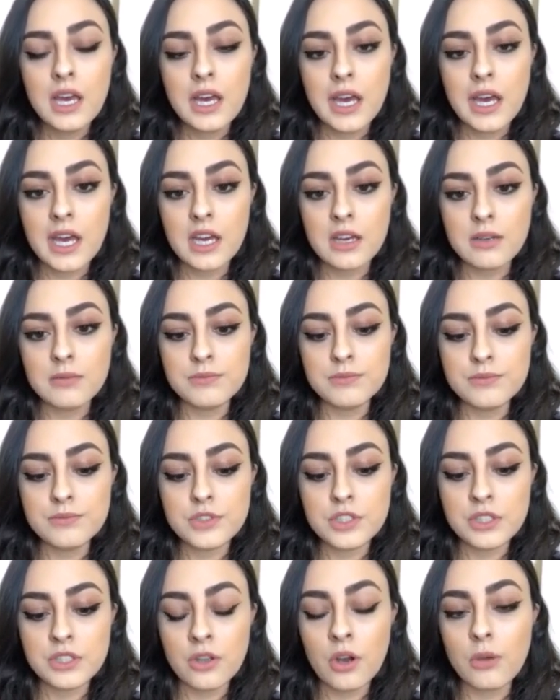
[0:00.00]
um,
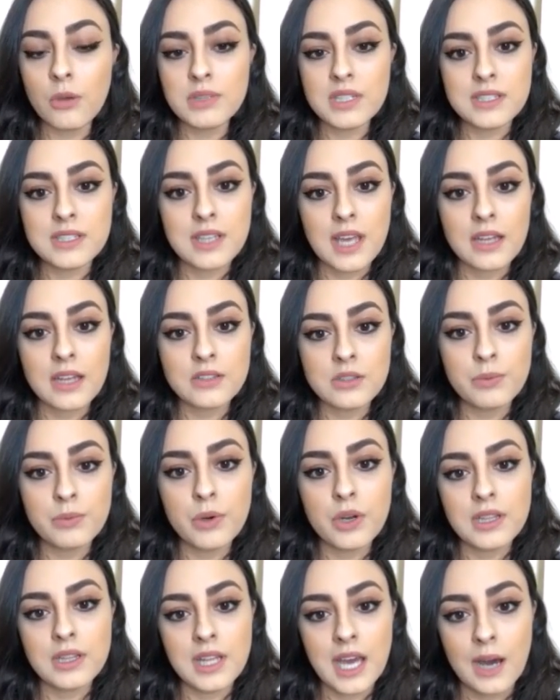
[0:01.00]
to not be scared to put
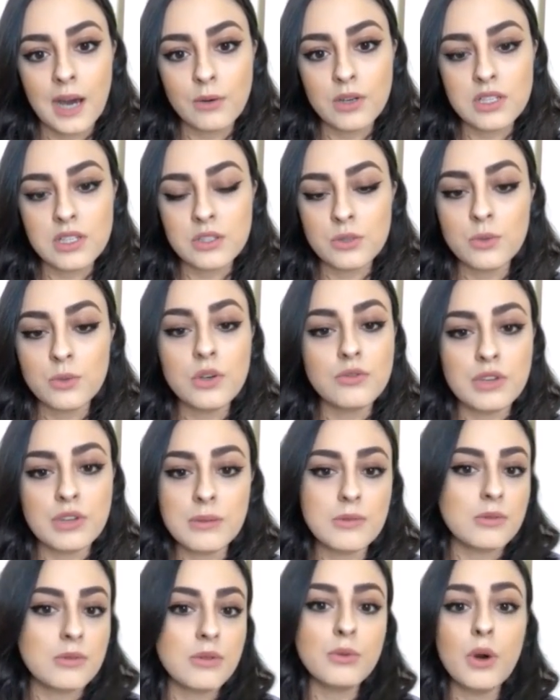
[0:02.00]
in the hours you will reap the
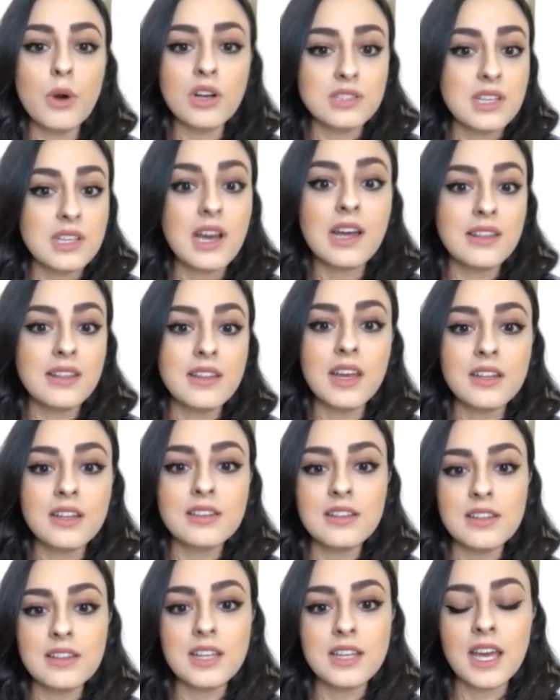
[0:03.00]
rewards at, the end of
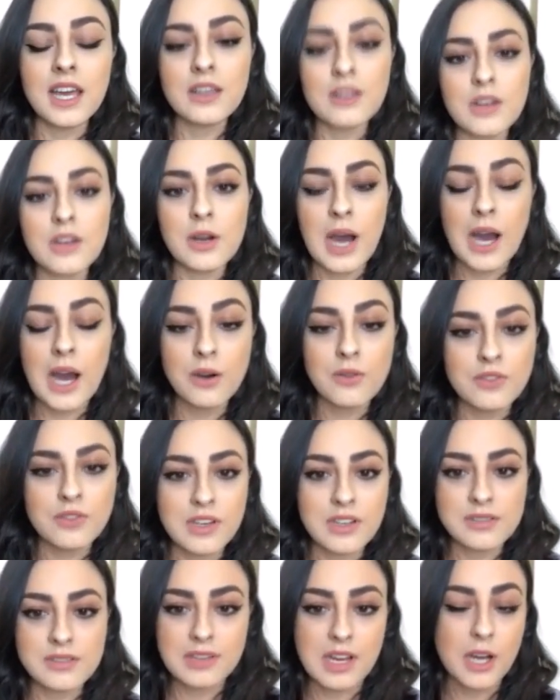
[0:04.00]
the day you know however
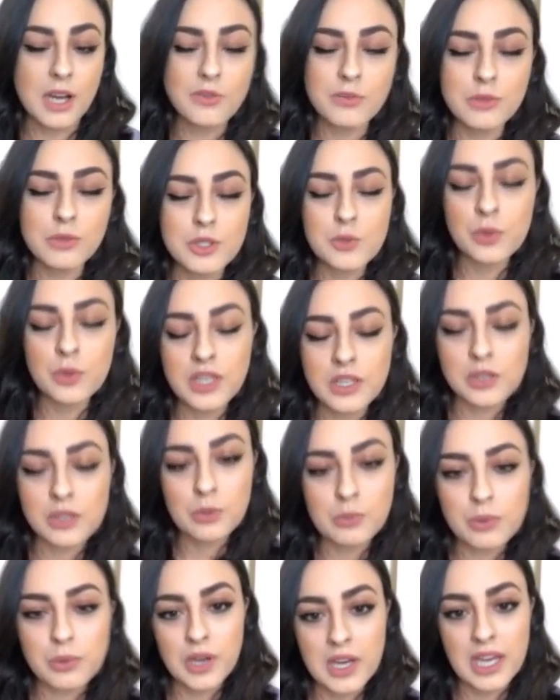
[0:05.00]
how much work you
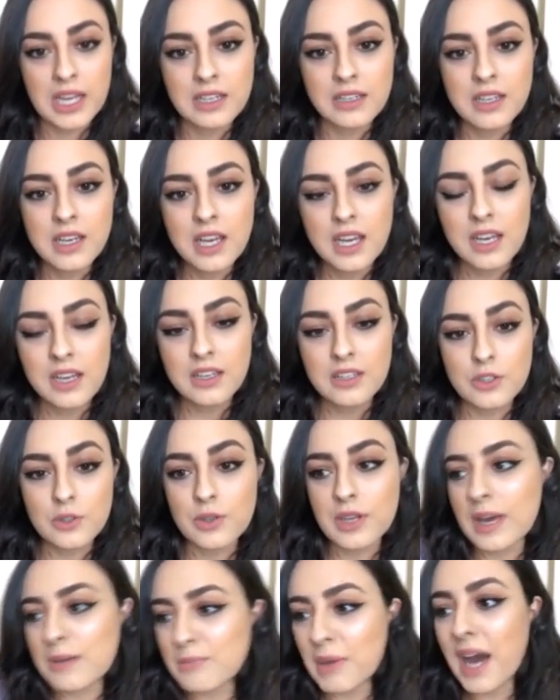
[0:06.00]
put in you'll
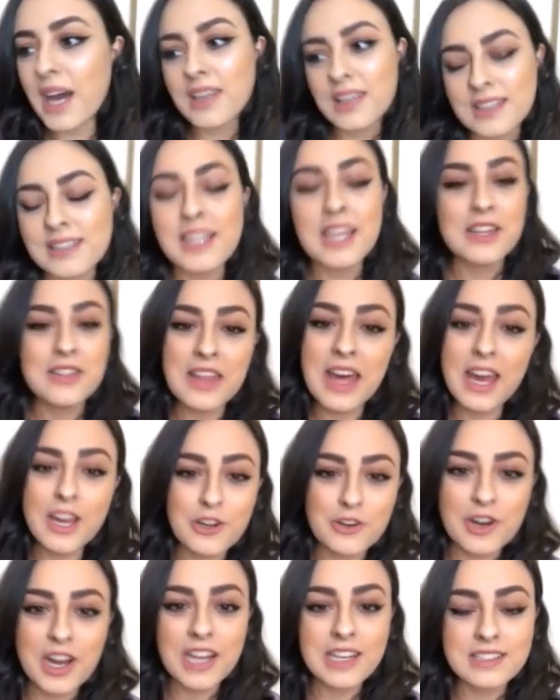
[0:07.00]
get back in, in their
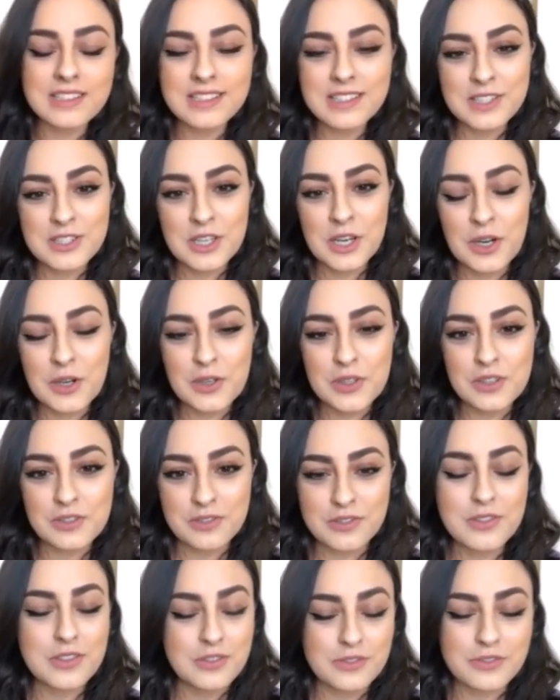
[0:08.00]
grades so you,
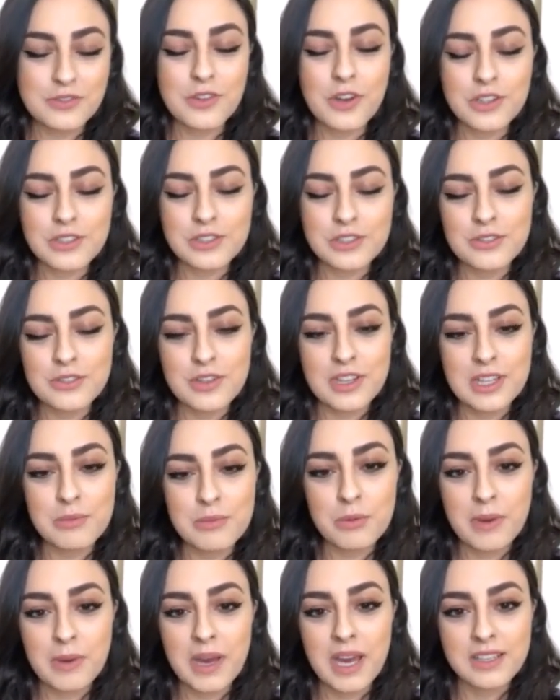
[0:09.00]
you've got to really
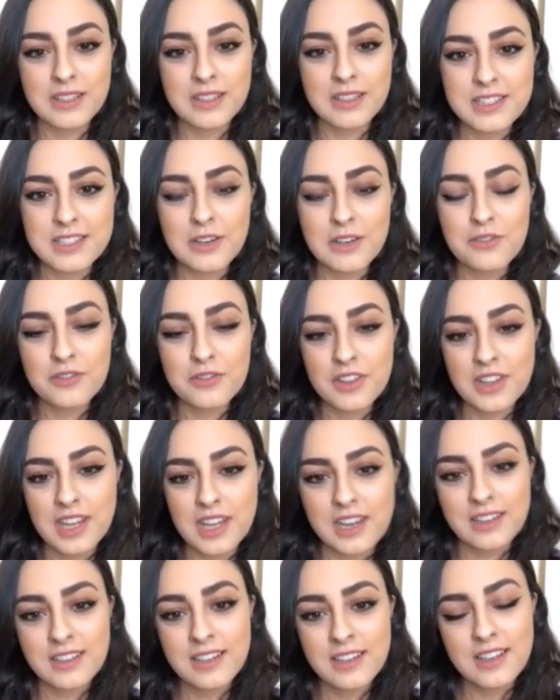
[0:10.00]
prepare yourself for that
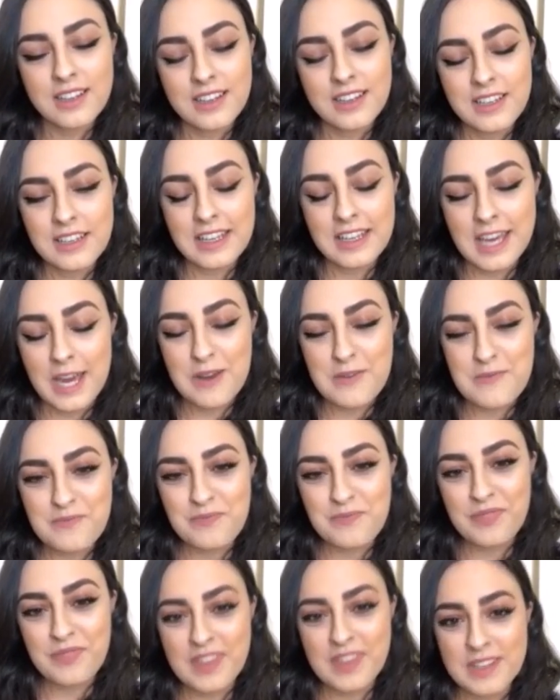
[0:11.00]
yeah that's
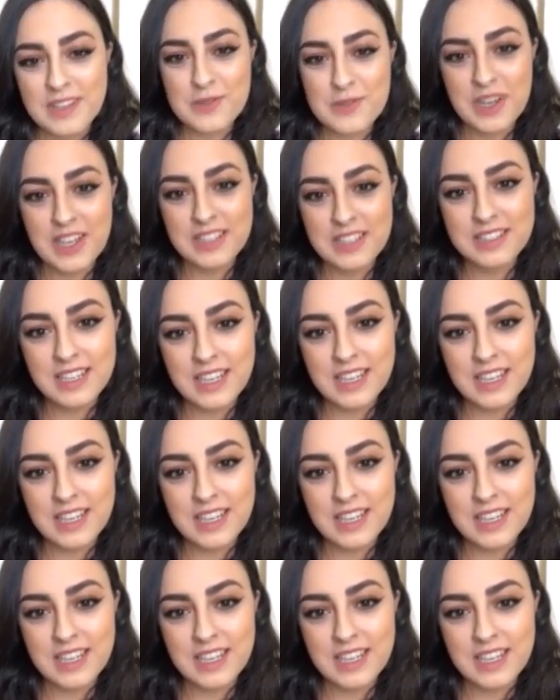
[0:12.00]
what i'd say